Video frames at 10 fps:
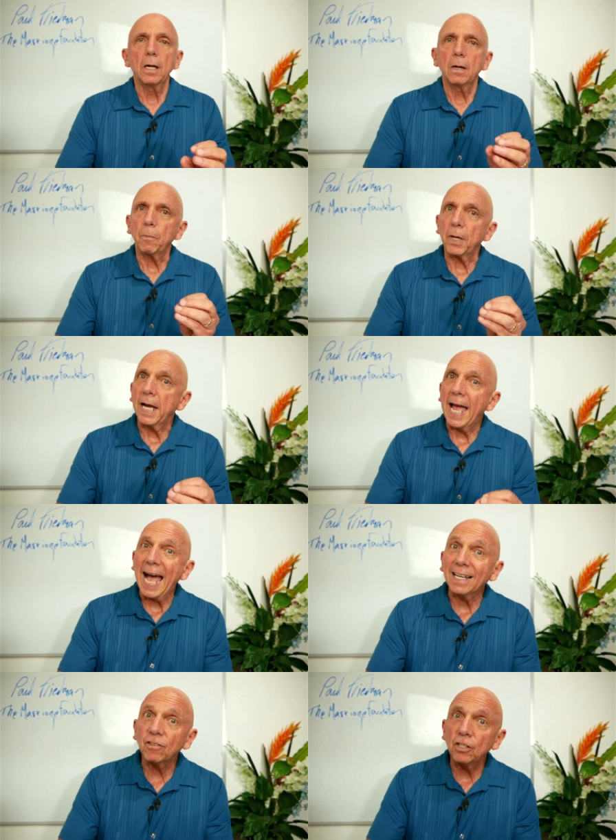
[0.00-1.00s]
But I
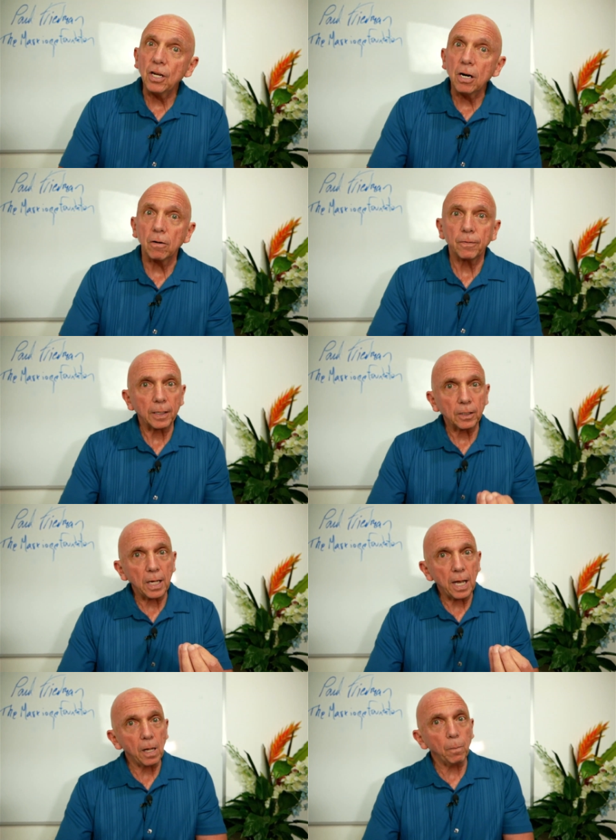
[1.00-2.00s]
had to know if I'm going to
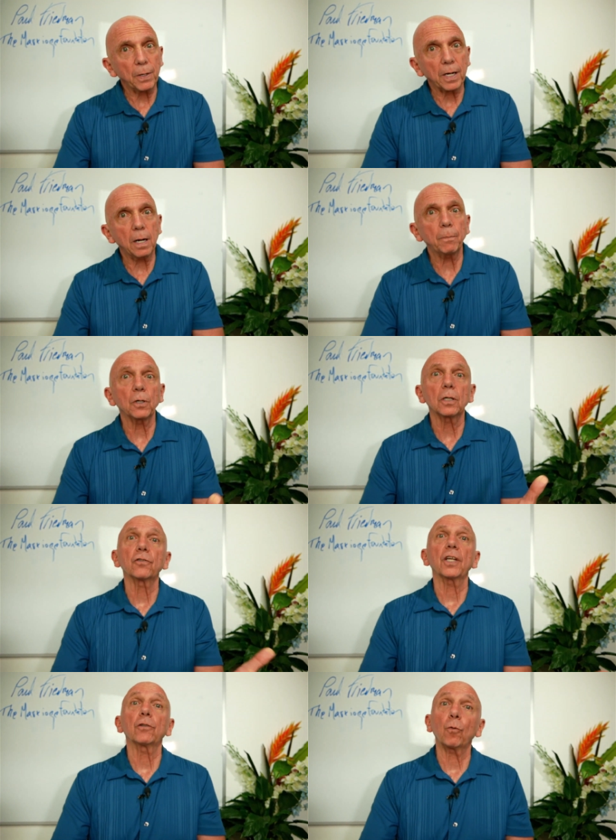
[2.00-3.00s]
help a couple, because
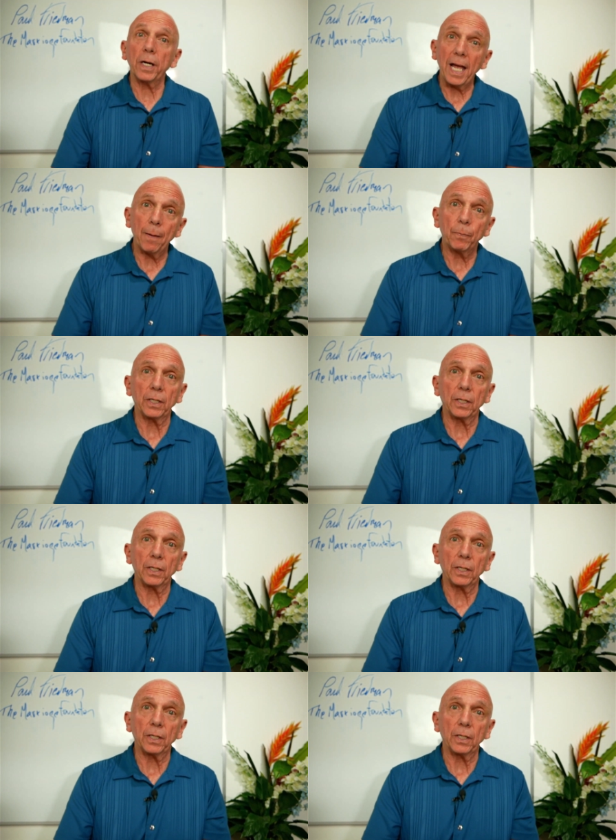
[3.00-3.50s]
that's what happened.